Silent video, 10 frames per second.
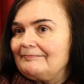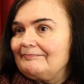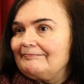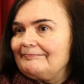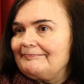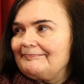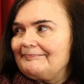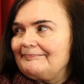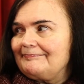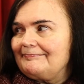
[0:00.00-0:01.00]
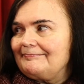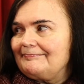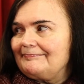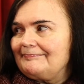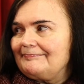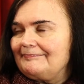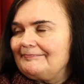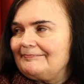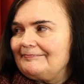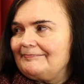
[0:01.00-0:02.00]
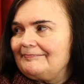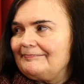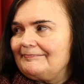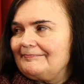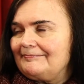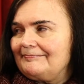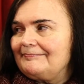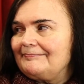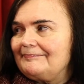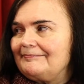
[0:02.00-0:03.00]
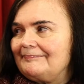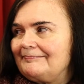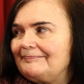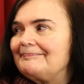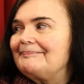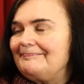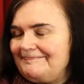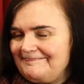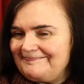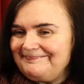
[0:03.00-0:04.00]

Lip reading: No words are spoken by the person on screen.